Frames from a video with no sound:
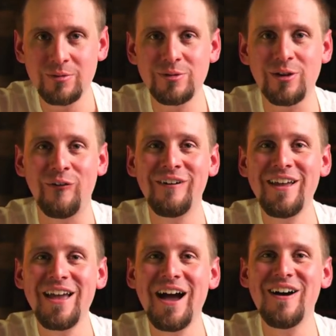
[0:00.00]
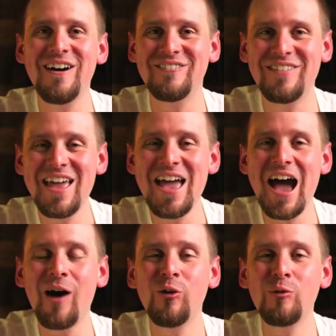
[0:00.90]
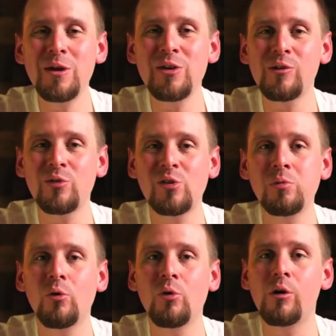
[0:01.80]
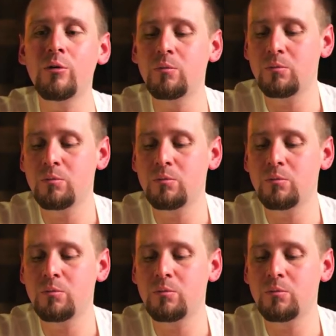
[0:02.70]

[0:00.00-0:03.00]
So um, I will be there to support